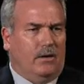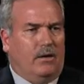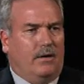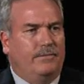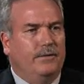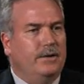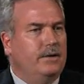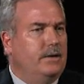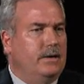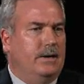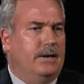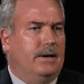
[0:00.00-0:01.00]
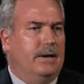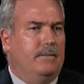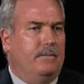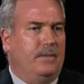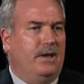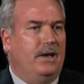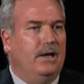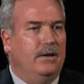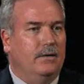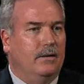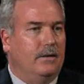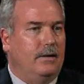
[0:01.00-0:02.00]
Often
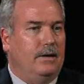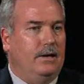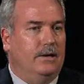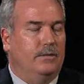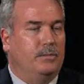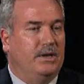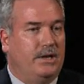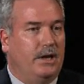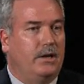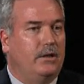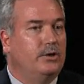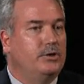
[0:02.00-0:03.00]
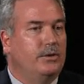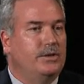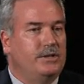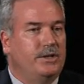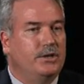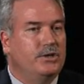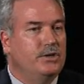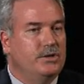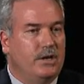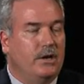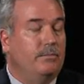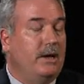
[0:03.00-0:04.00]
in particular jurisdictions
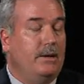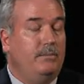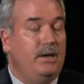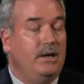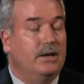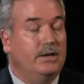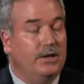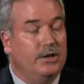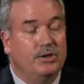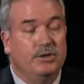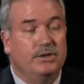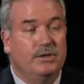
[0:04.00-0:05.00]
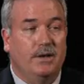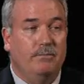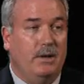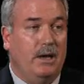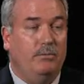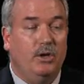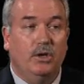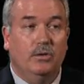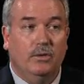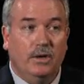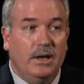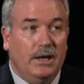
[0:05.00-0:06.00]
there may be conditions that may be
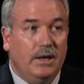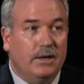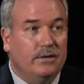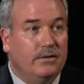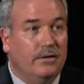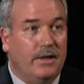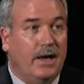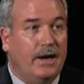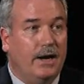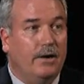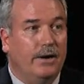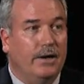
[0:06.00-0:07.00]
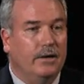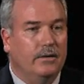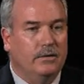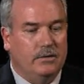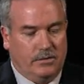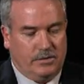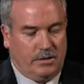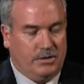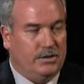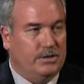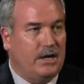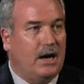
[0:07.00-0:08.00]
unique to that area,
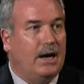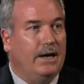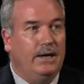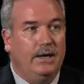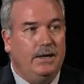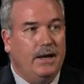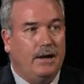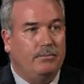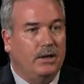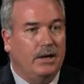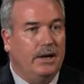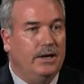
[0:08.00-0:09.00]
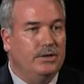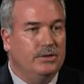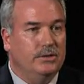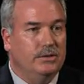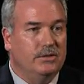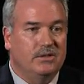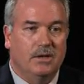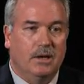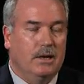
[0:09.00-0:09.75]
such as high heat applications,